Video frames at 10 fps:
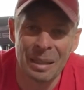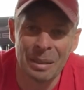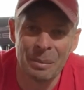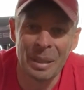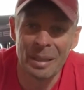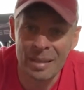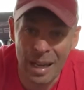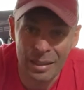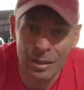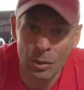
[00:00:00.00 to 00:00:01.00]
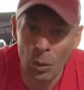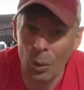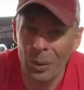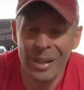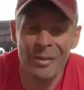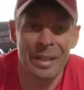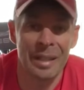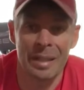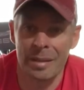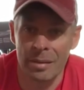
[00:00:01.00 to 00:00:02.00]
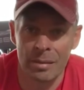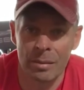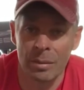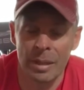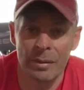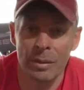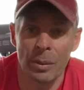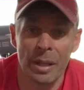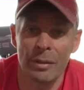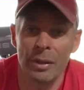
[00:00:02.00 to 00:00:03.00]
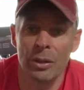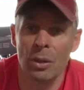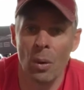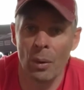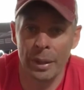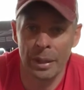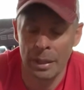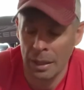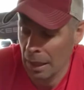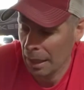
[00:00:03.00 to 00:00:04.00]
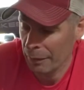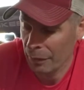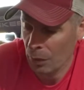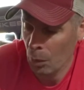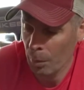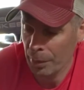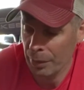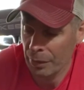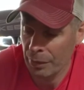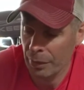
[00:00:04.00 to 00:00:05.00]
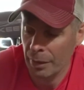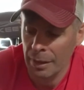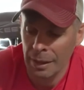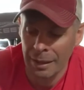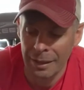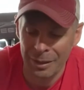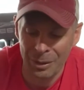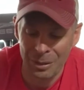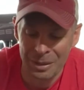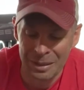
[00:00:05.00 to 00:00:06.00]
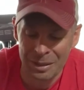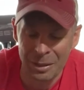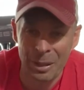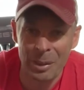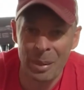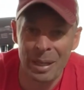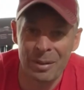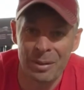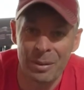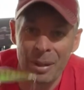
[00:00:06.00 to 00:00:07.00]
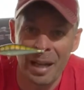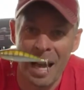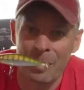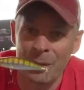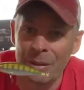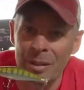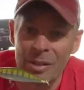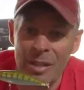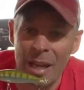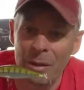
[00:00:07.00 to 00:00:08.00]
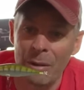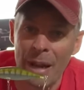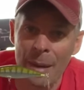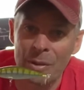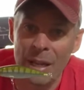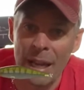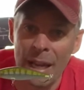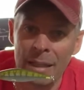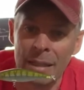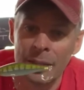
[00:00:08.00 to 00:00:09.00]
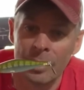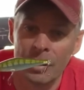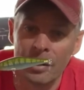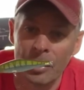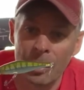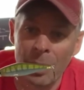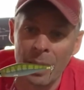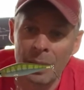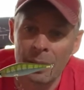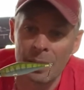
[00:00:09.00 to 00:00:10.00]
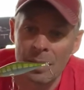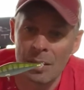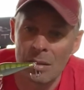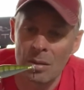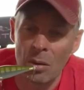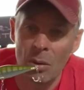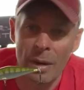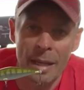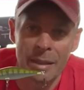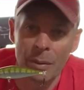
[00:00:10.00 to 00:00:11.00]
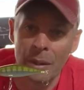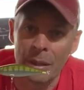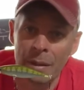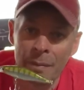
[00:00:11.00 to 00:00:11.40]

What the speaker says: Minnetonka or wherever it is, wherever you're going for opener this year, crankbait's great option. This shadow wrap shad jerk bait, this is a slow rising one.